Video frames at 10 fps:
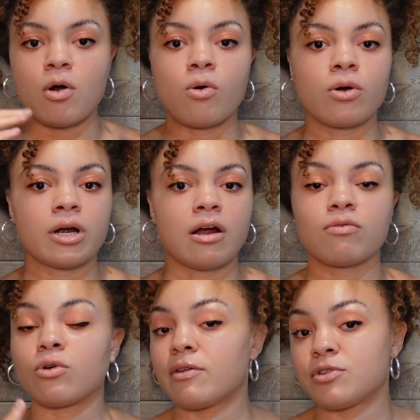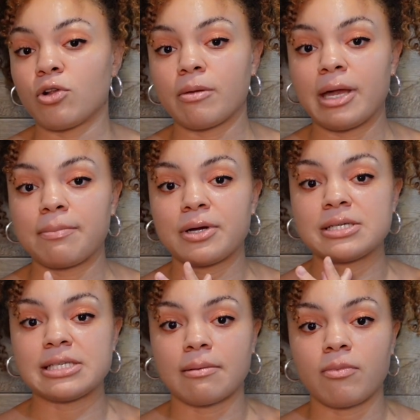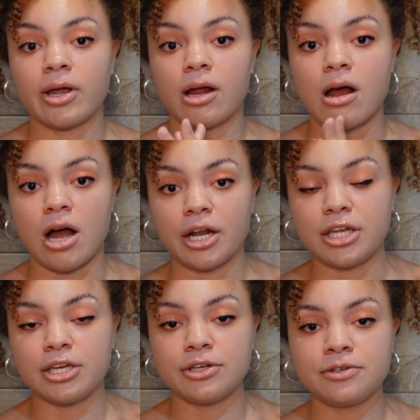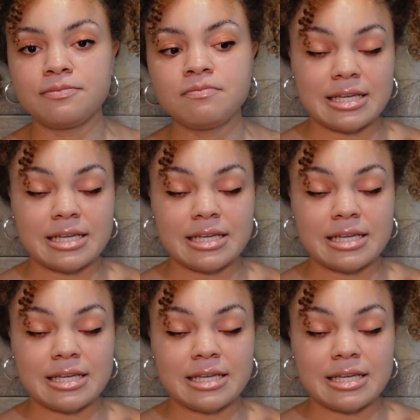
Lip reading: or a roll of toilet paper somewhere on you.